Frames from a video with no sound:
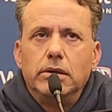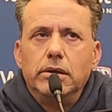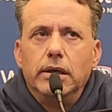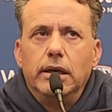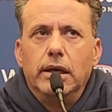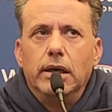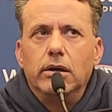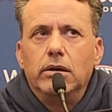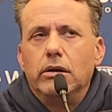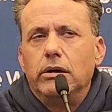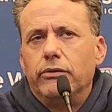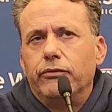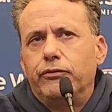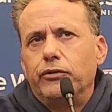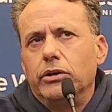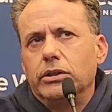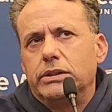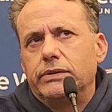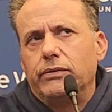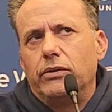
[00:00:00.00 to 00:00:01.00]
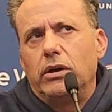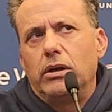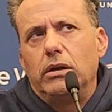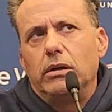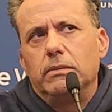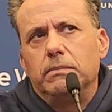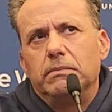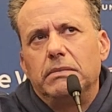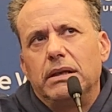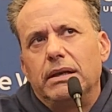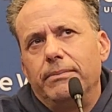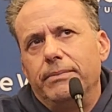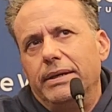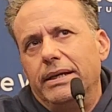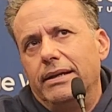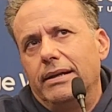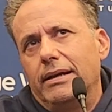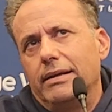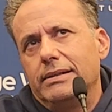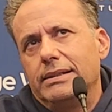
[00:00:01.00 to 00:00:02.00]
Yeah. Well, first of all, I
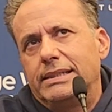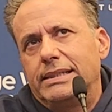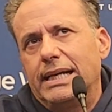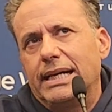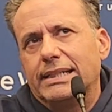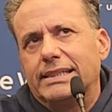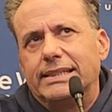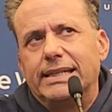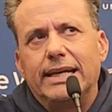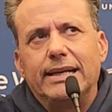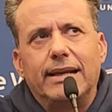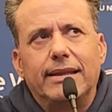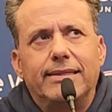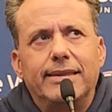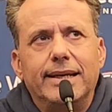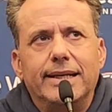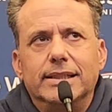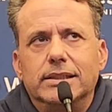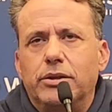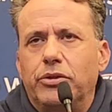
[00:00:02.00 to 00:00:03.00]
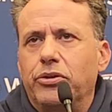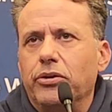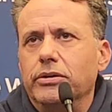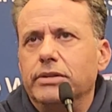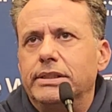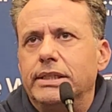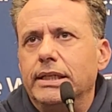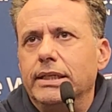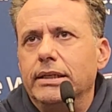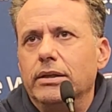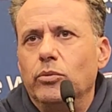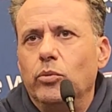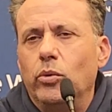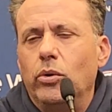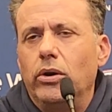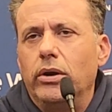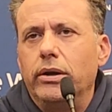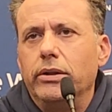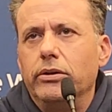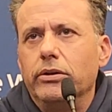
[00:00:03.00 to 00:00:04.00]
mean, Sac State, I think, is
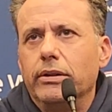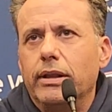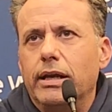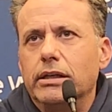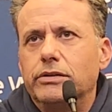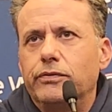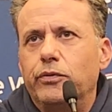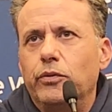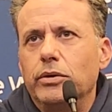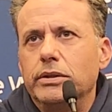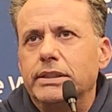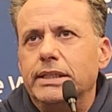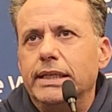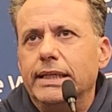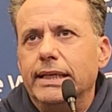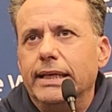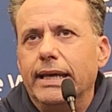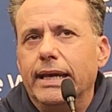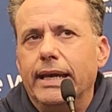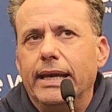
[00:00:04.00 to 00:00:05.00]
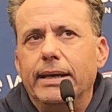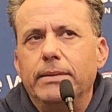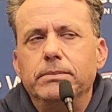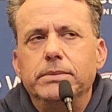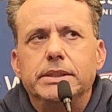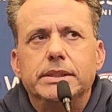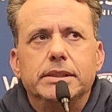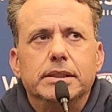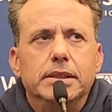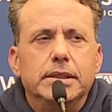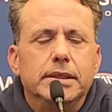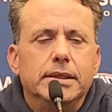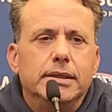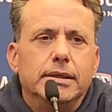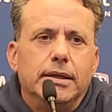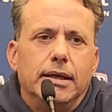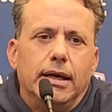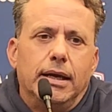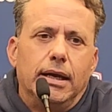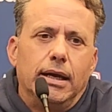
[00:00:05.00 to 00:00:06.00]
13-1 in their last 14
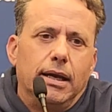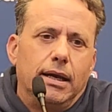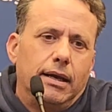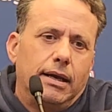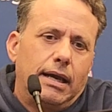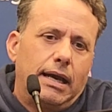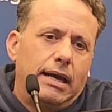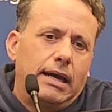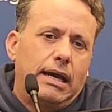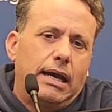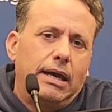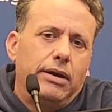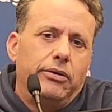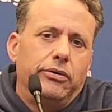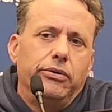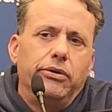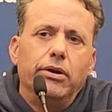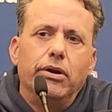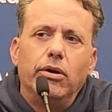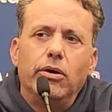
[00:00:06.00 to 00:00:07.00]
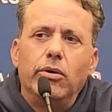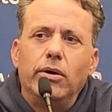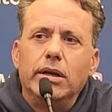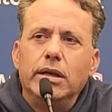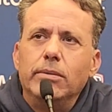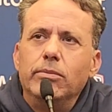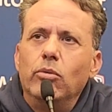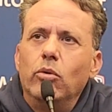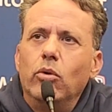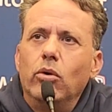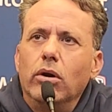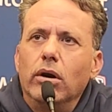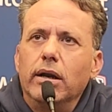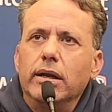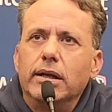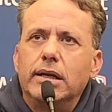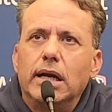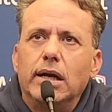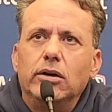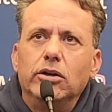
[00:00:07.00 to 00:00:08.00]
games. I don't know anymore
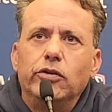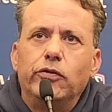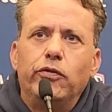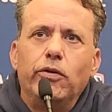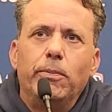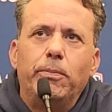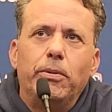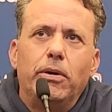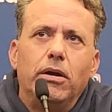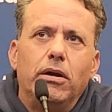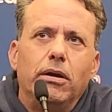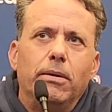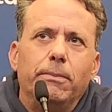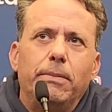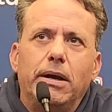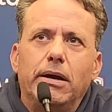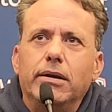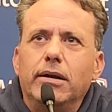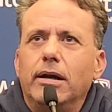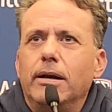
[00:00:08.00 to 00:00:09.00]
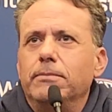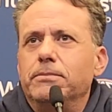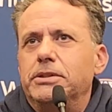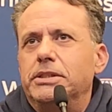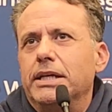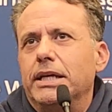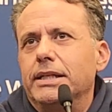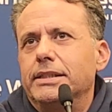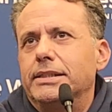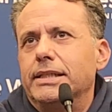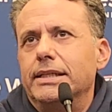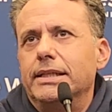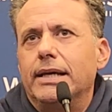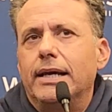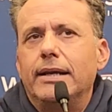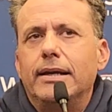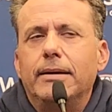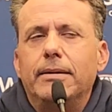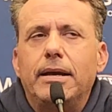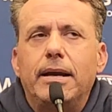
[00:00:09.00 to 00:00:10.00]
in college football about upsets and
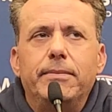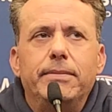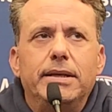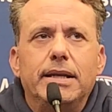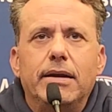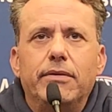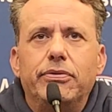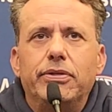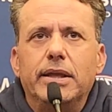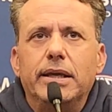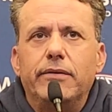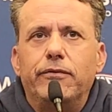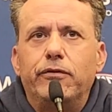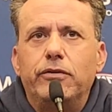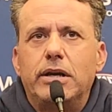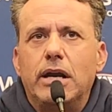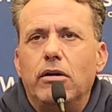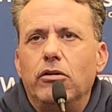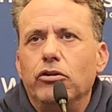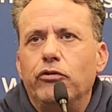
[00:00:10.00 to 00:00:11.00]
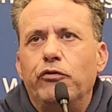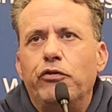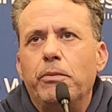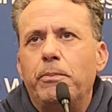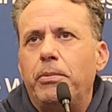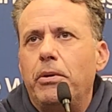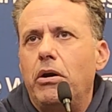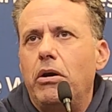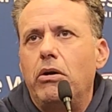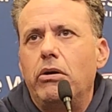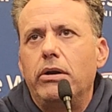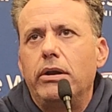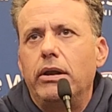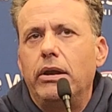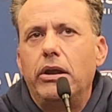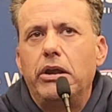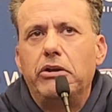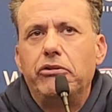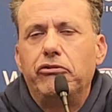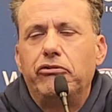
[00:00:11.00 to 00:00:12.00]
not. I think college football
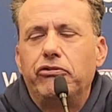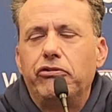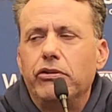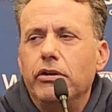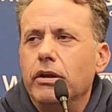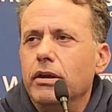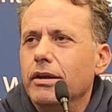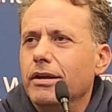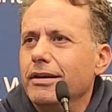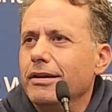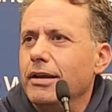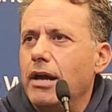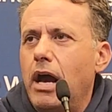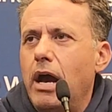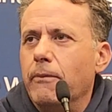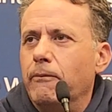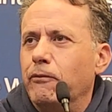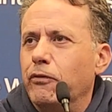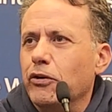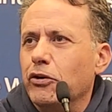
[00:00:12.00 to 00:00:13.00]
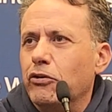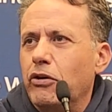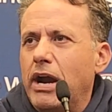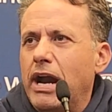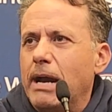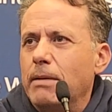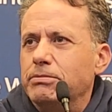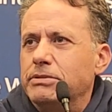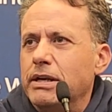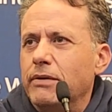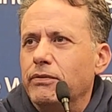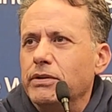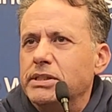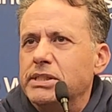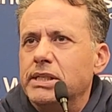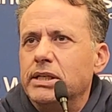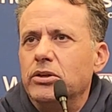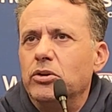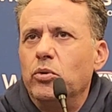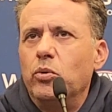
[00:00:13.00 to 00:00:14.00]
is up for grabs every
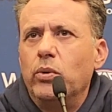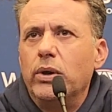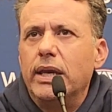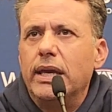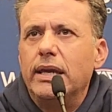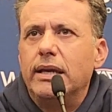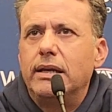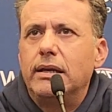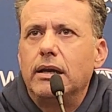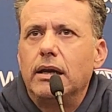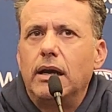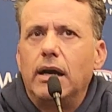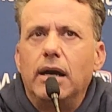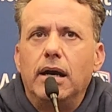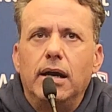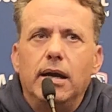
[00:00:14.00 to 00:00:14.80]
single week.